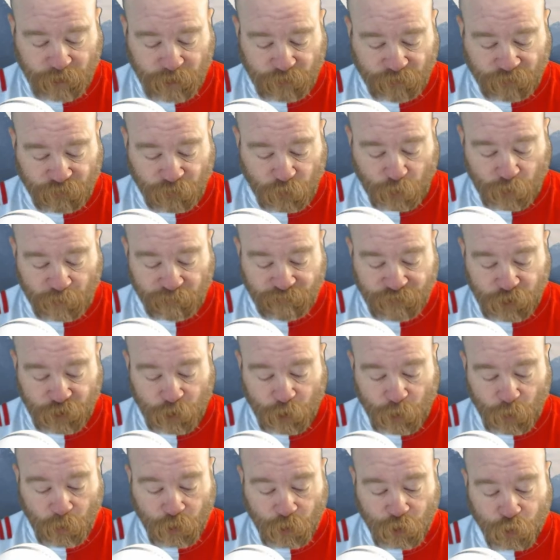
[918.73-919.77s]
So if you
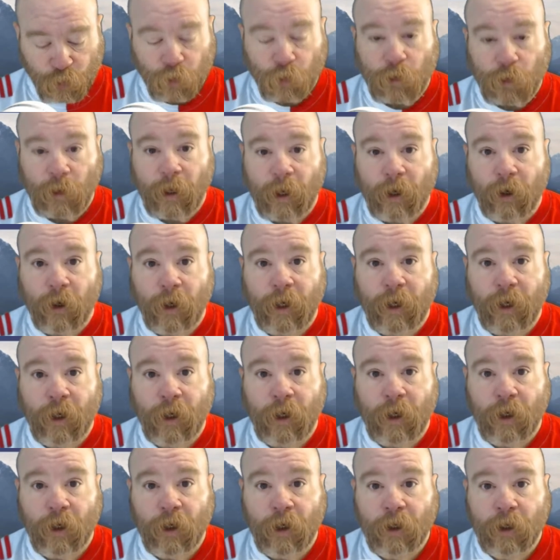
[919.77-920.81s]
know a cool
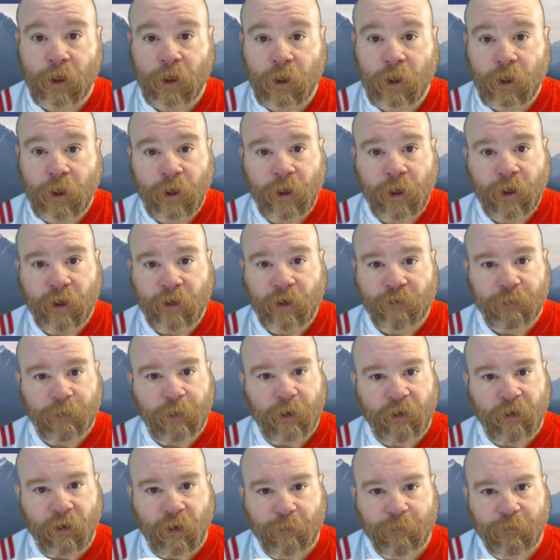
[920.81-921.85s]
area,
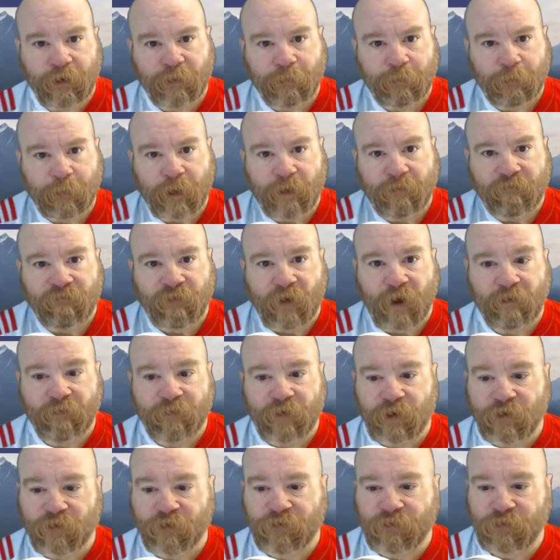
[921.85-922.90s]
I've been 5
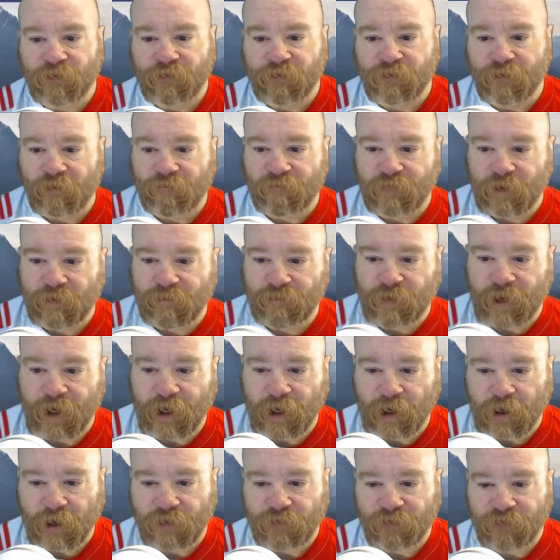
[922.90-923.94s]
years since I've lived
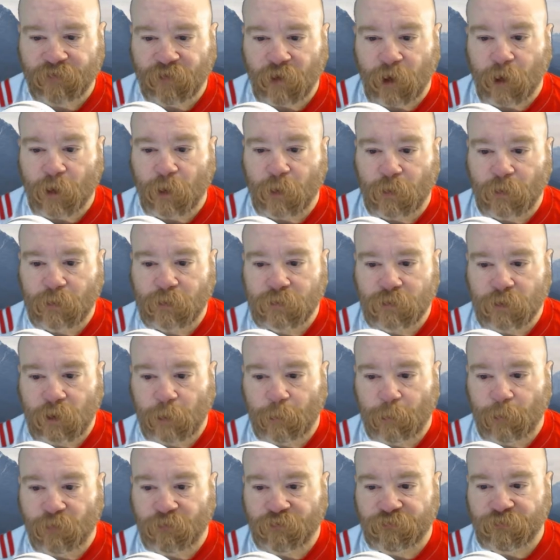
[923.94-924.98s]
there, so
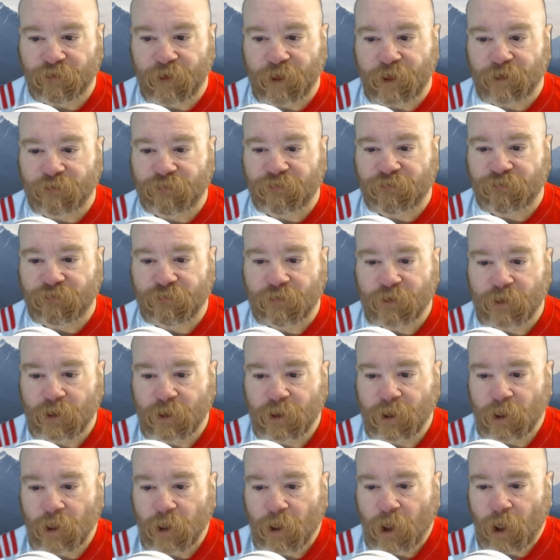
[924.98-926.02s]
almost 6.
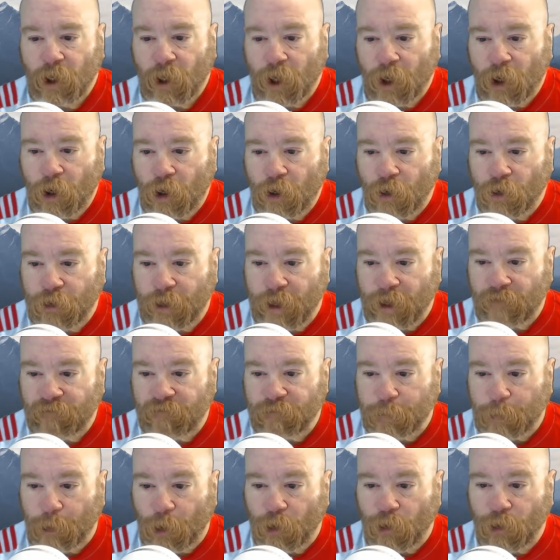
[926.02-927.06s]
Oh, you
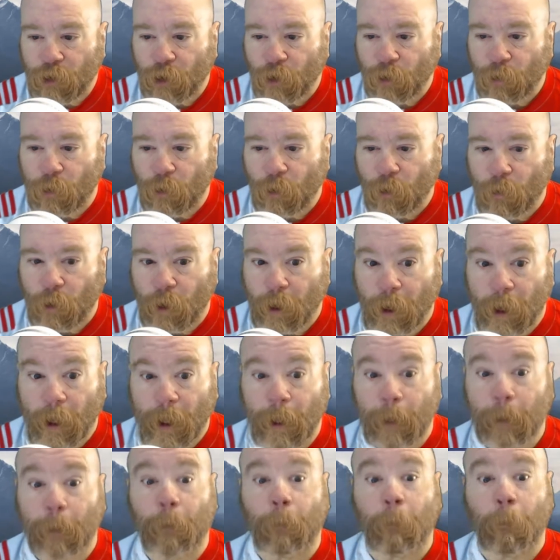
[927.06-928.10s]
have BOGO going
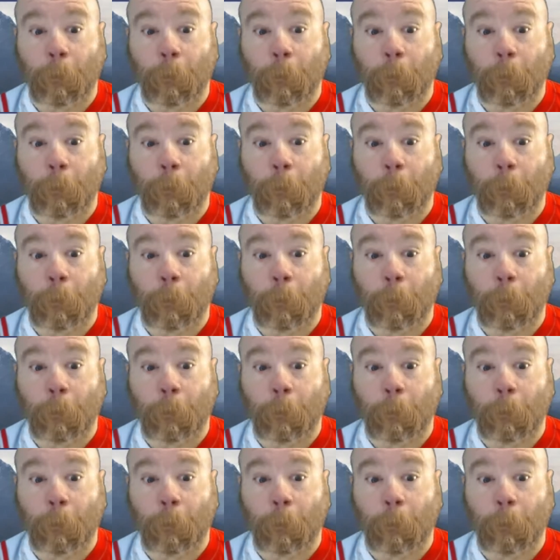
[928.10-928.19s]
on.